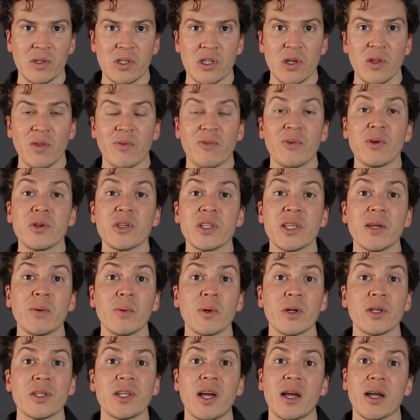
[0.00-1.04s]
So the first thing
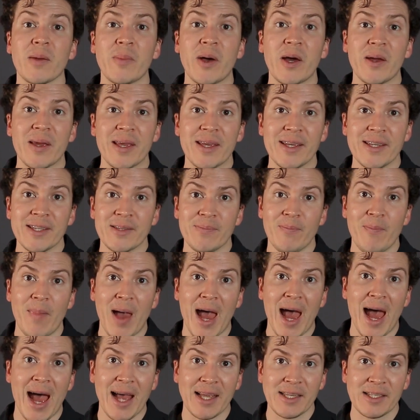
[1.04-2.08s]
we're going to talk about is
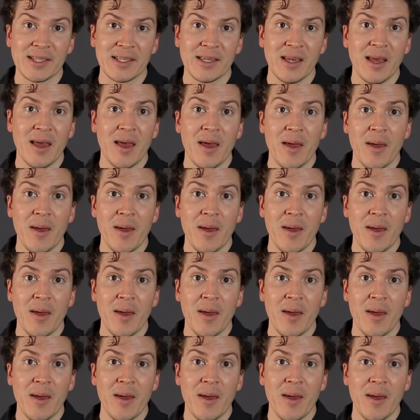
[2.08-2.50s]
mass.